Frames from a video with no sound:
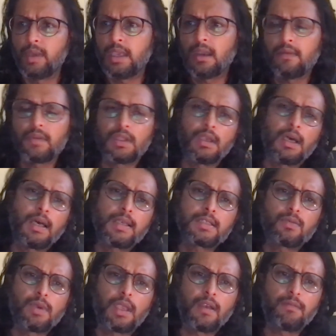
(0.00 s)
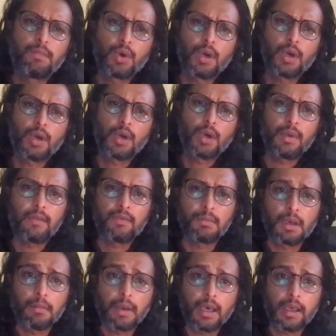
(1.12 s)
we have Itihas, we have Puran, we have the
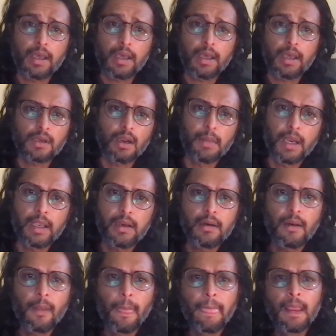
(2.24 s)
Mahabharata, the Ramayana.